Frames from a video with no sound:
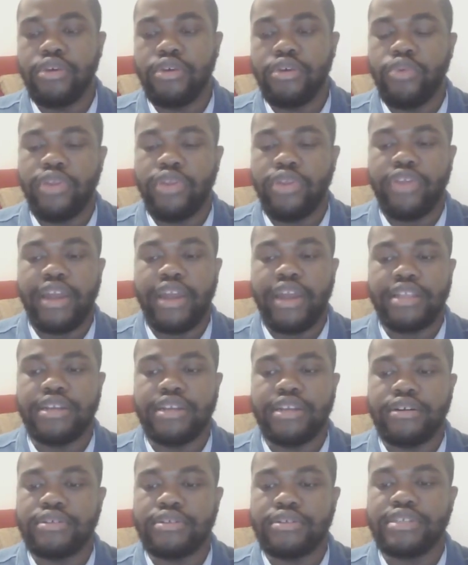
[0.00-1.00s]
with
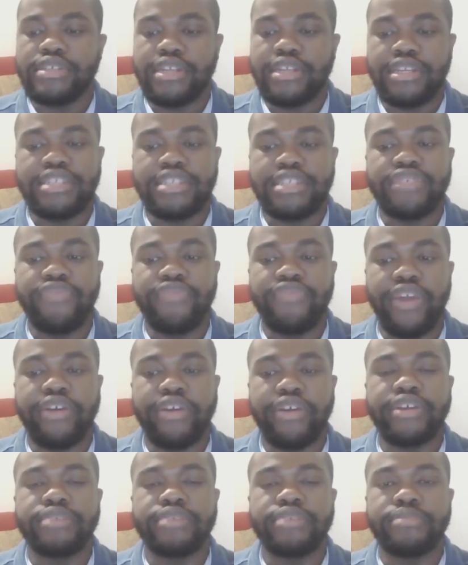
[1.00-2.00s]
analytical techniques
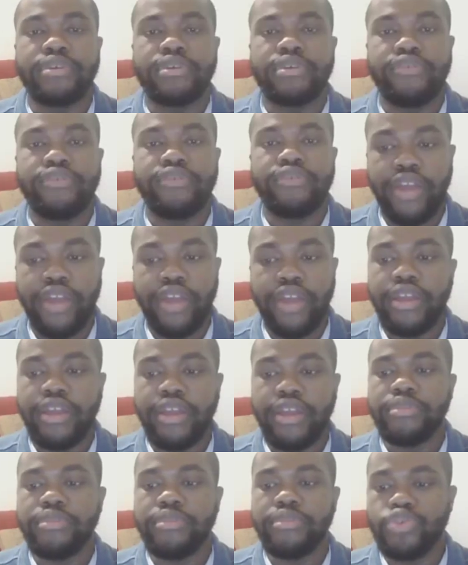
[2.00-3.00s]

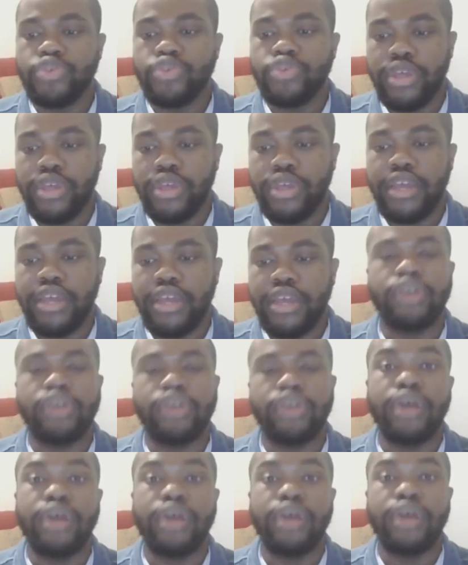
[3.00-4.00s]
varying between and
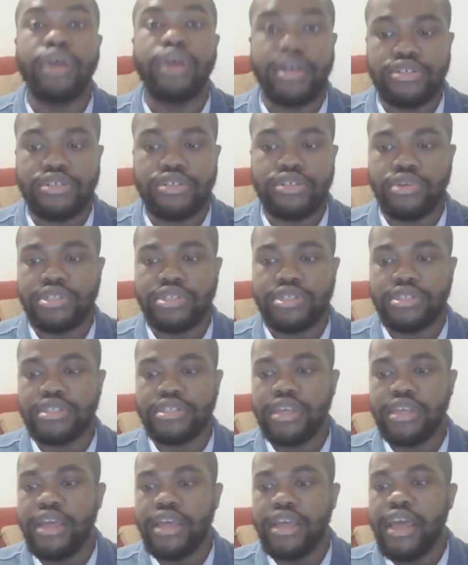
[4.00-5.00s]
across sources.